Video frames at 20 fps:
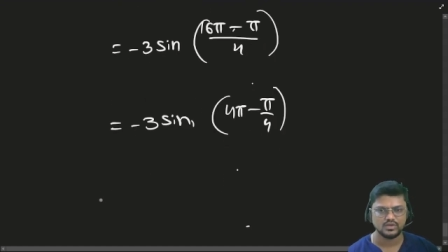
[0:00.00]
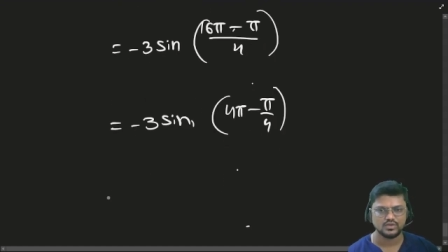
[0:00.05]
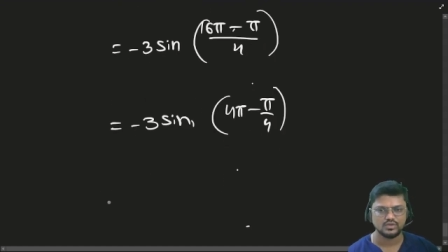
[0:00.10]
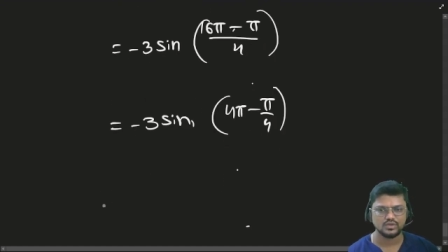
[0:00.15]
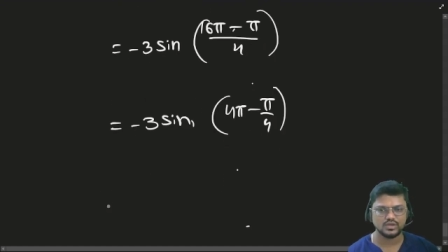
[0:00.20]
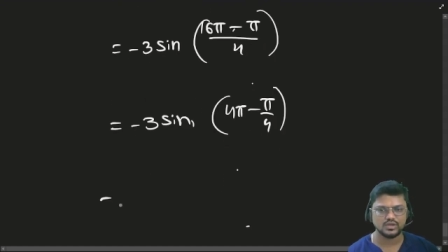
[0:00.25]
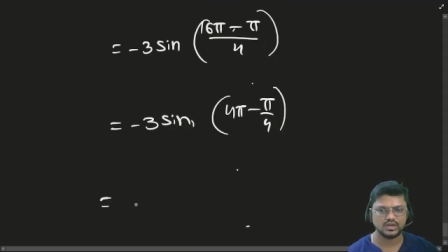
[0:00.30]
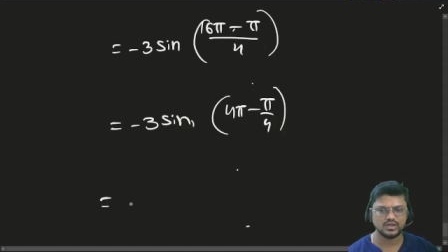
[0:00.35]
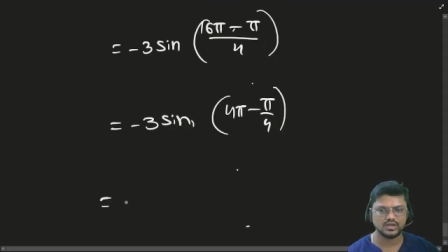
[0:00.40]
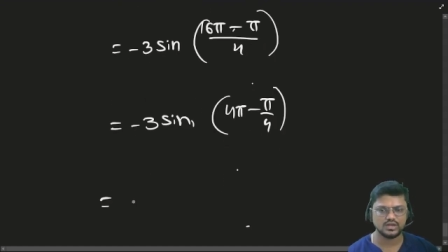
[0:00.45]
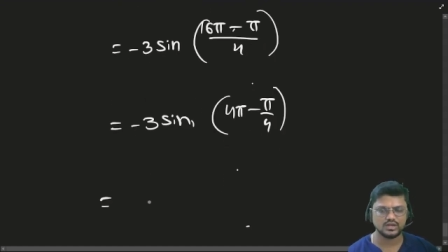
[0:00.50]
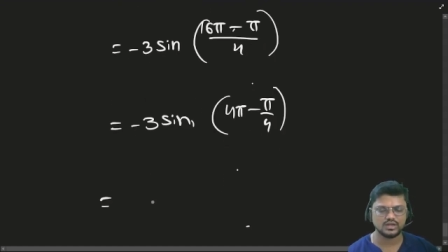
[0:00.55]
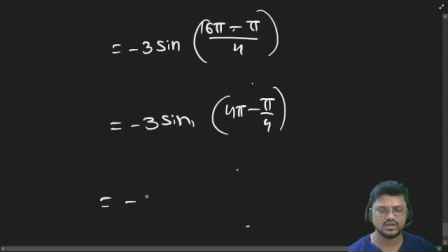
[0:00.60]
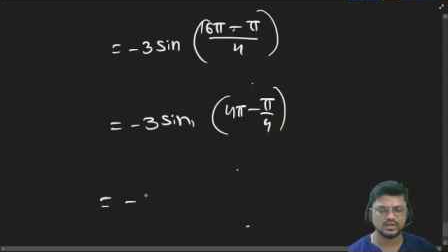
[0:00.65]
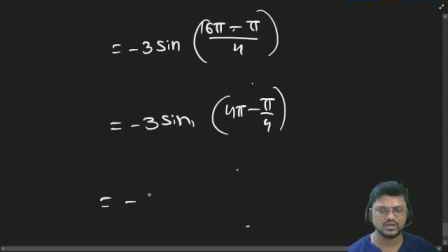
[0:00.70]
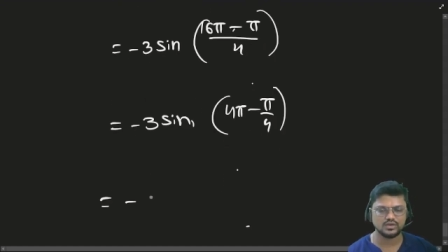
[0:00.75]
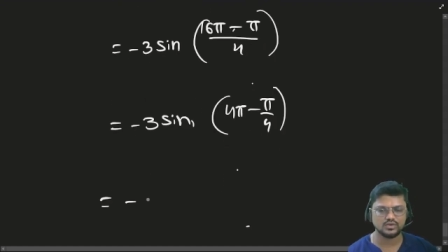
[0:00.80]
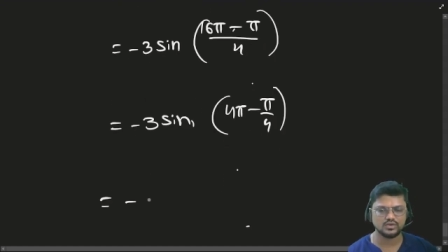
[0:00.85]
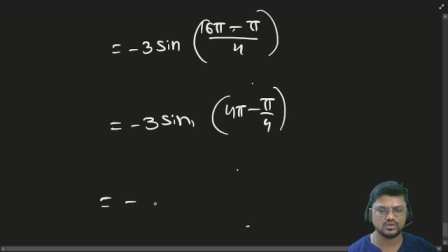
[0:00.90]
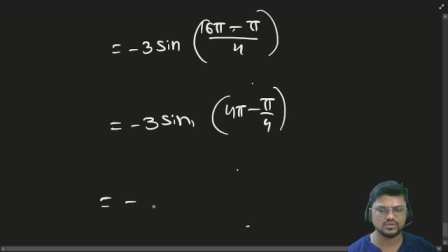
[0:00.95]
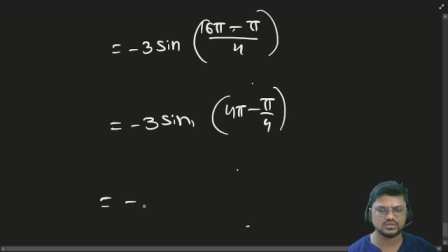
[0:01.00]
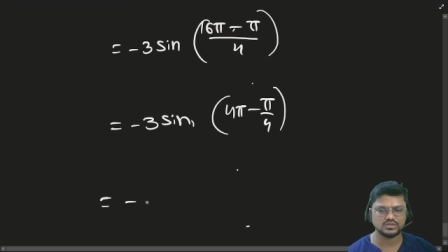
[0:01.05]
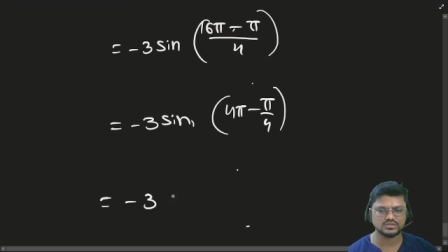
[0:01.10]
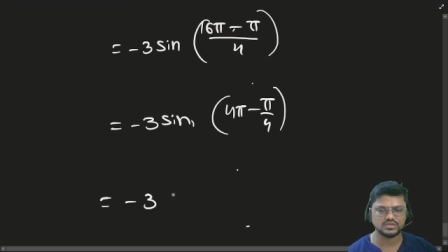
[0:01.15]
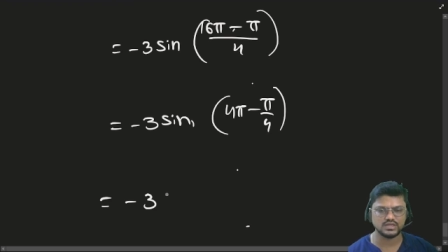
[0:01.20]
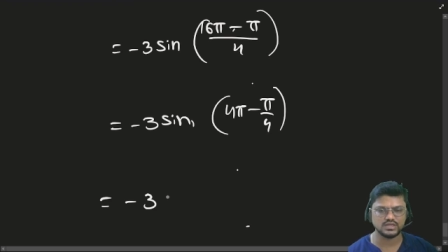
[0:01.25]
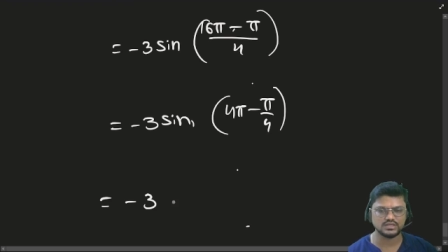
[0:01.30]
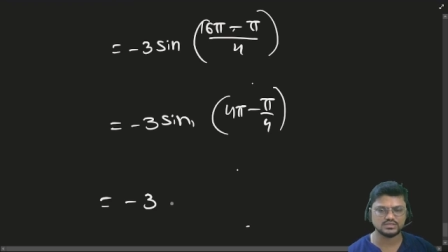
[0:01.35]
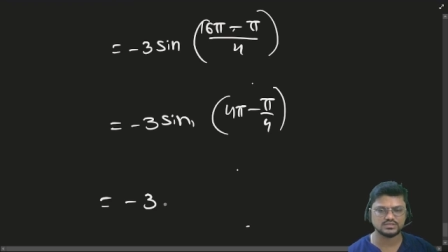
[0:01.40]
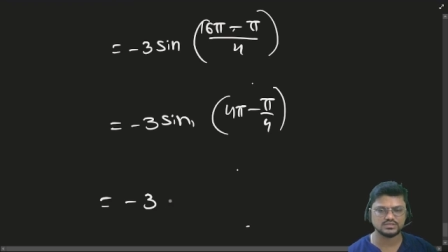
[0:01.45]
You can directly ignore the
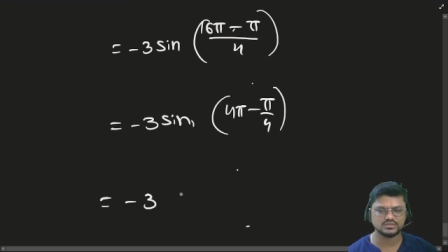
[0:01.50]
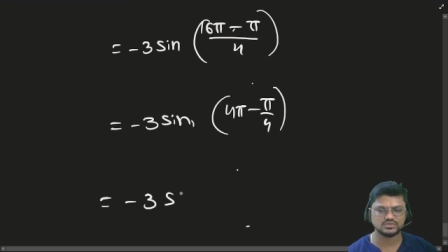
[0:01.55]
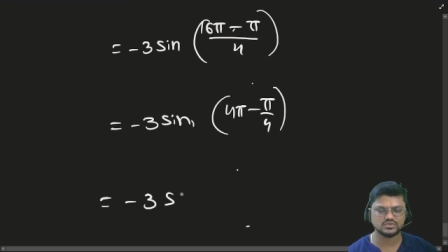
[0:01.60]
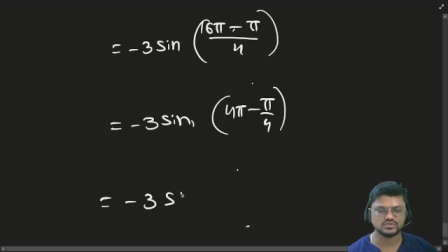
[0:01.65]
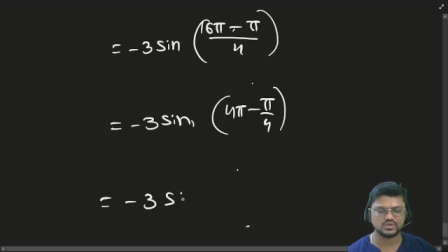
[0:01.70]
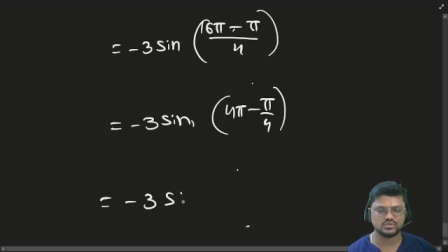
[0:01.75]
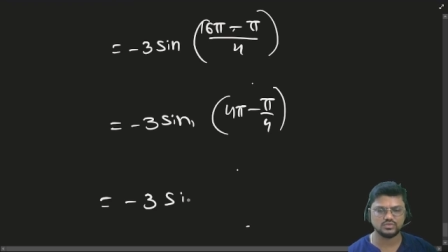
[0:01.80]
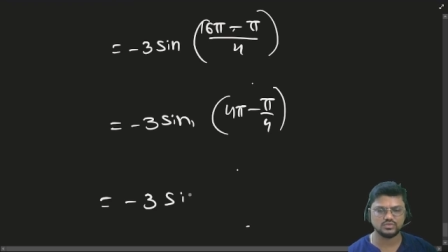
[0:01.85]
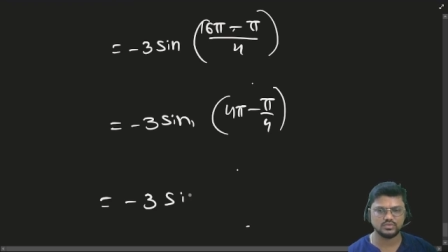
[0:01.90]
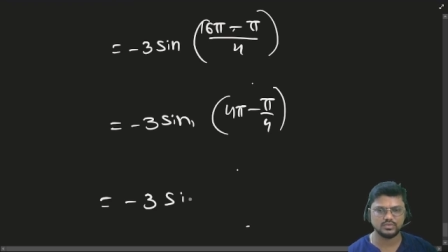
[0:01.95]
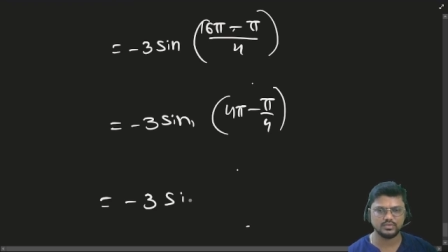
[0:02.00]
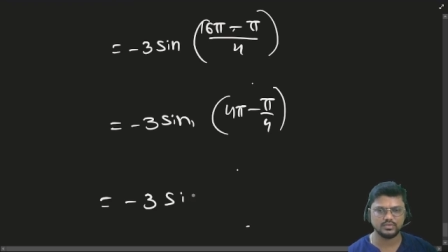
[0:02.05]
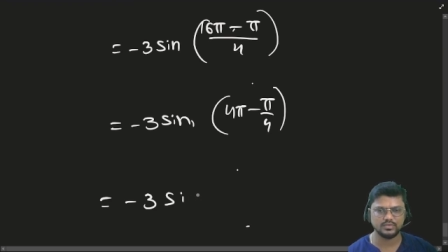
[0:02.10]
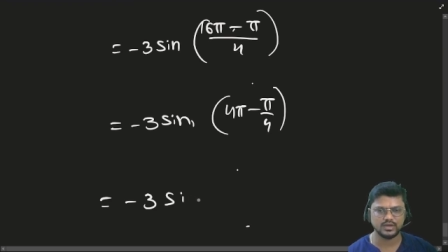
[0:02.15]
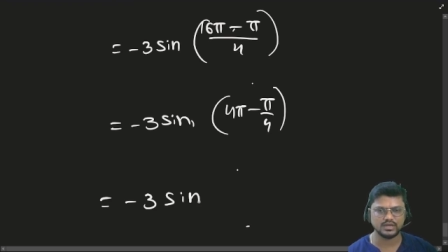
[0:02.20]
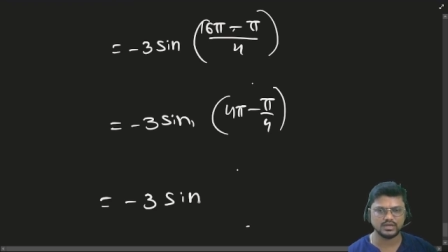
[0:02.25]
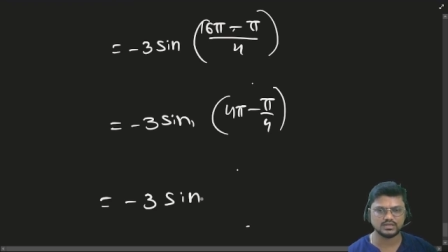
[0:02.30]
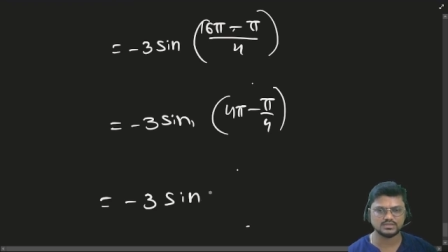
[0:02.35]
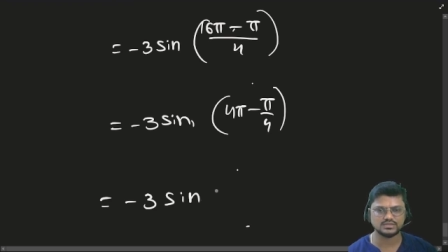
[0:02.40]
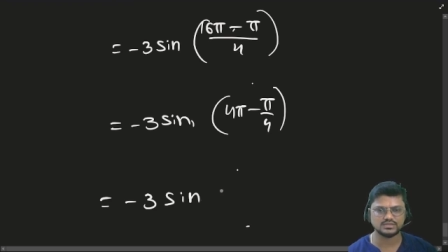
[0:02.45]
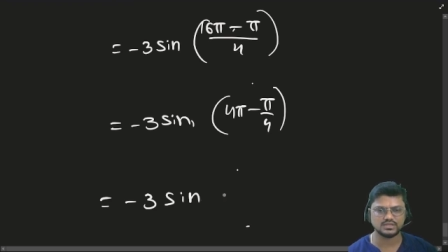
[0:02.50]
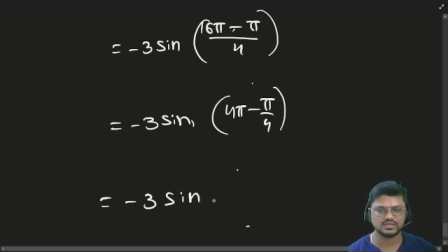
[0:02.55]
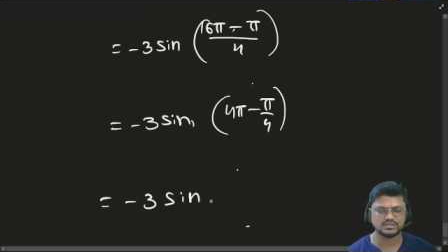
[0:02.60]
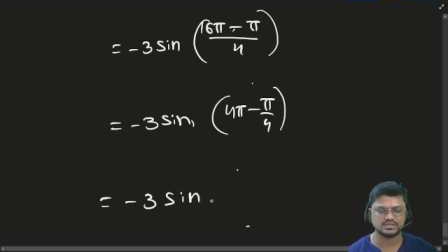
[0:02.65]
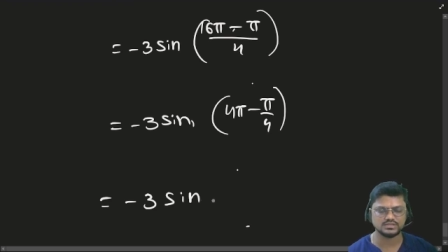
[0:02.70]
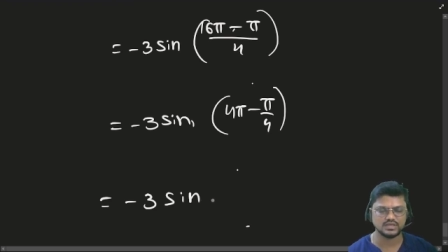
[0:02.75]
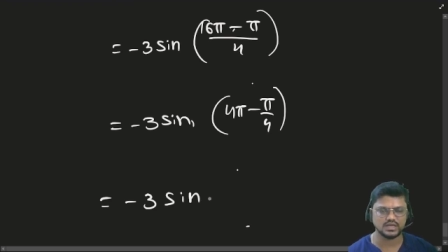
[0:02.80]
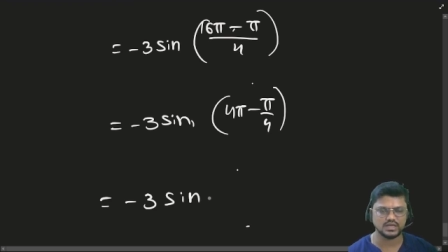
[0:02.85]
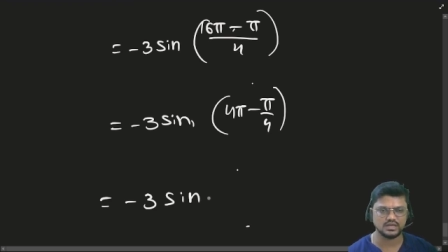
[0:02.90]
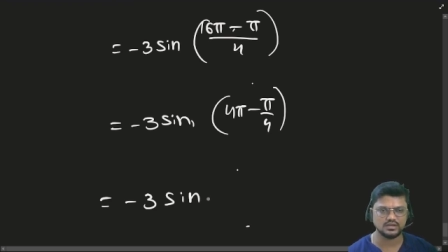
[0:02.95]
signs. So it will be minus 3
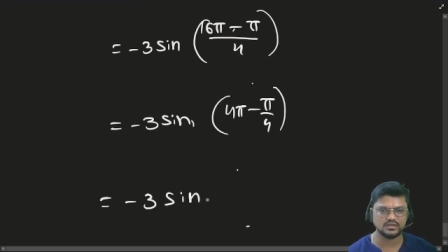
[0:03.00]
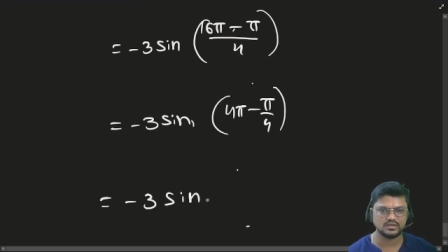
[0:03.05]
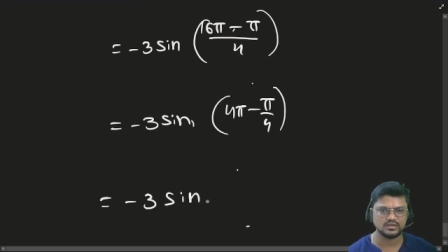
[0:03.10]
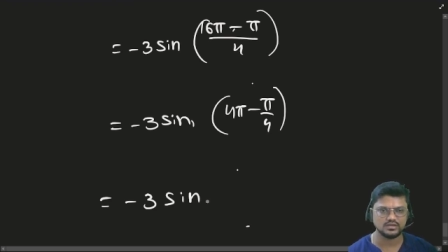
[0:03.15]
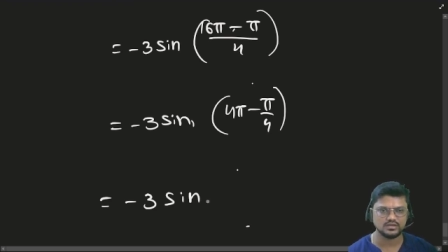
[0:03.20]
sine